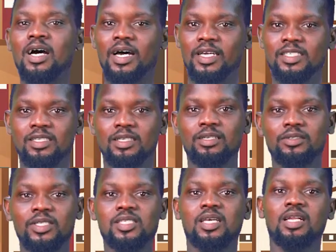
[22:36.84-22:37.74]
high
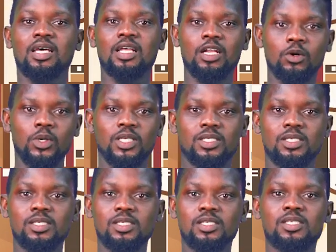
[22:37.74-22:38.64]
salaries and
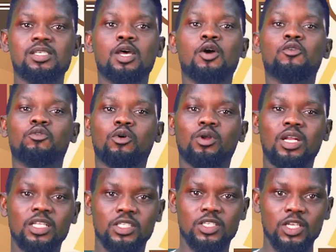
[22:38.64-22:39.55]
allowances for
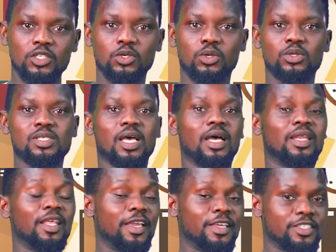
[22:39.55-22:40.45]
legislators
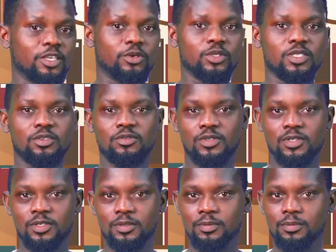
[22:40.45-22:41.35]
and executives.